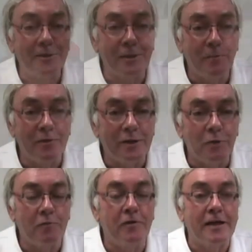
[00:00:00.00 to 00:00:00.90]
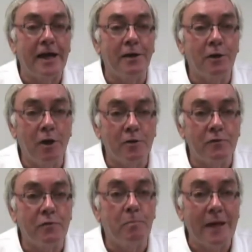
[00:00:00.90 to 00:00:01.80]
something or forget lots
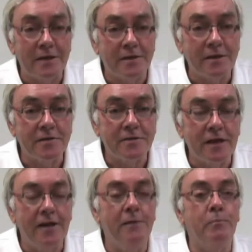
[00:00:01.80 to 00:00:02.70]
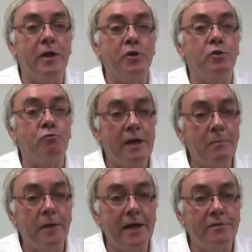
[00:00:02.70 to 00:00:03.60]
of the basics, and it brings you right
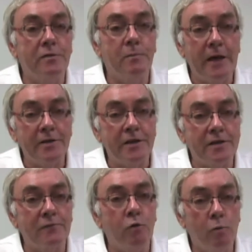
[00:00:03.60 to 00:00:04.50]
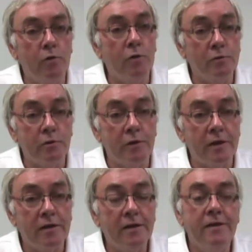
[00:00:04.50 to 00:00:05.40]
back to the basics of what we're all doing.
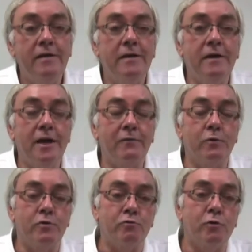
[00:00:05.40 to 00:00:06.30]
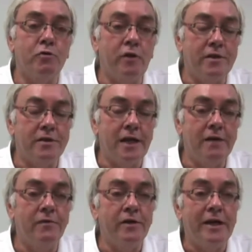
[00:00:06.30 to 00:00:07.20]
And of course, Rotary is an
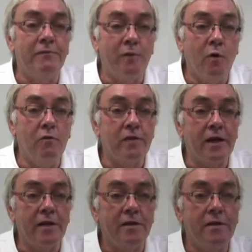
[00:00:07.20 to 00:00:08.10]
ever evolving